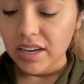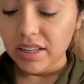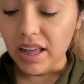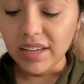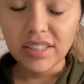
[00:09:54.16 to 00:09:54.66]

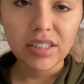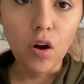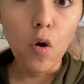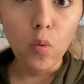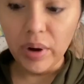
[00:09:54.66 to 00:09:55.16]
last
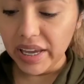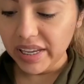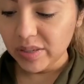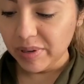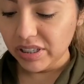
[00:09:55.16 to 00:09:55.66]
whole week
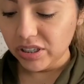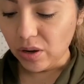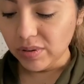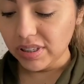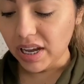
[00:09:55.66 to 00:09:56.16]
has been
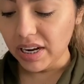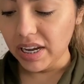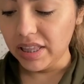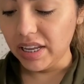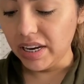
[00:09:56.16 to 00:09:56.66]
so
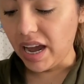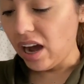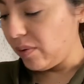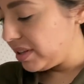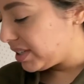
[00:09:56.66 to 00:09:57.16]
sunny, and then
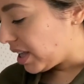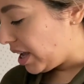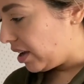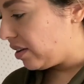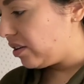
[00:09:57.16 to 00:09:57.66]
now it's
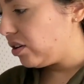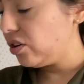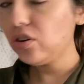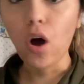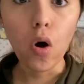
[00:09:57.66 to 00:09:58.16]
like
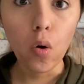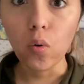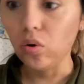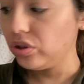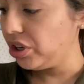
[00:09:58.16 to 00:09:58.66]

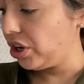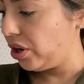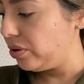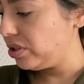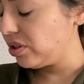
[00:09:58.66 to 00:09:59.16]
cold, you
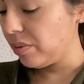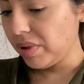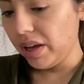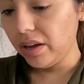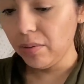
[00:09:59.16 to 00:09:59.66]
know? So I'm
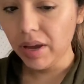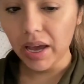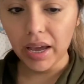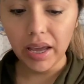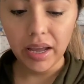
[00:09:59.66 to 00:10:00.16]
like,
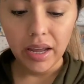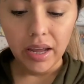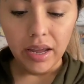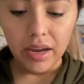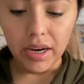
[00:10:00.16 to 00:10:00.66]
okay,
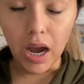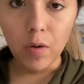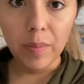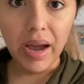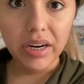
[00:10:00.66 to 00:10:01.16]
now
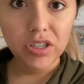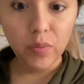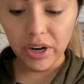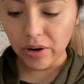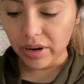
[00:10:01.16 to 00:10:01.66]
we're back to
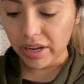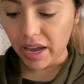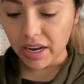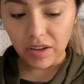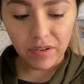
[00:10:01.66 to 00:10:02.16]
winter
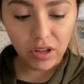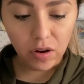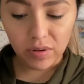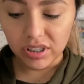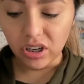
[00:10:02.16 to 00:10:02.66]
again, even though
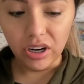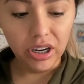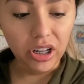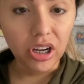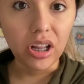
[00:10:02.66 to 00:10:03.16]
it was starting
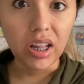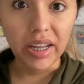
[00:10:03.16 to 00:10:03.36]
to look a lot